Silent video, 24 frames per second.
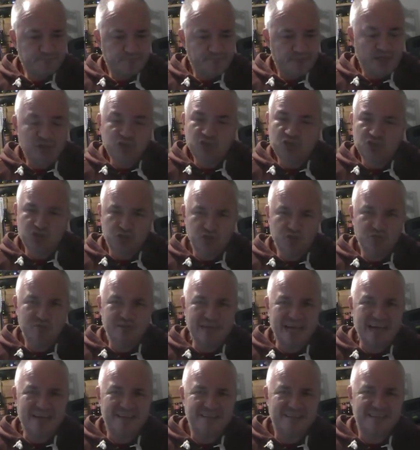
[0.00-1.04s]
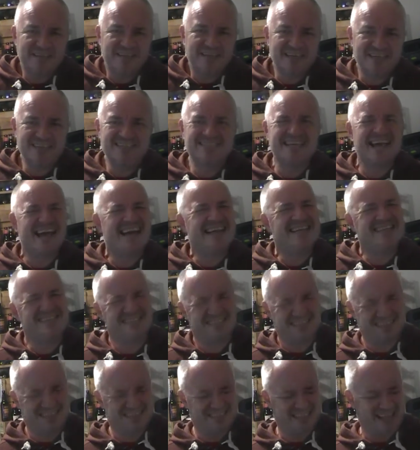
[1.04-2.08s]
you can taste
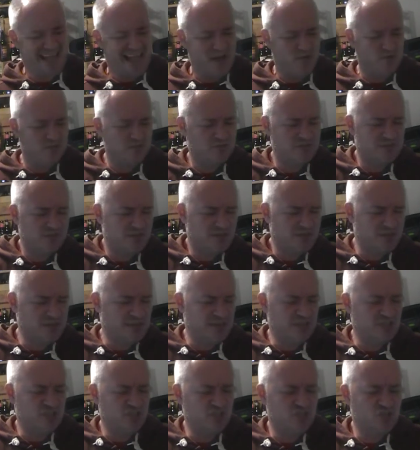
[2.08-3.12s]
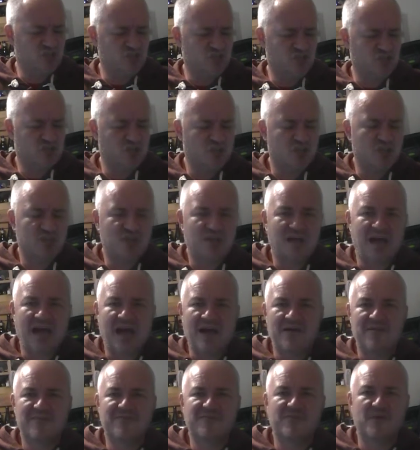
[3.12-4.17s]
the stout. It's just
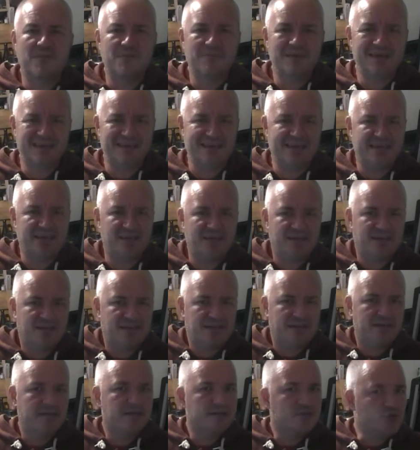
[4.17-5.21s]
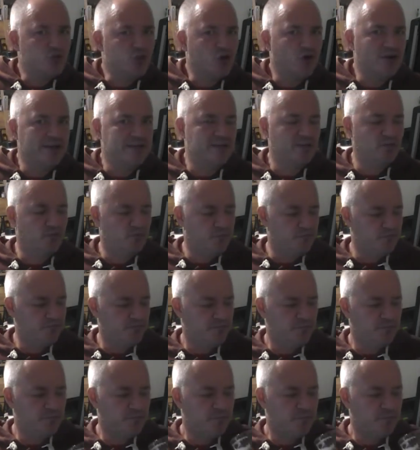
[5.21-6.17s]
for me, not enough.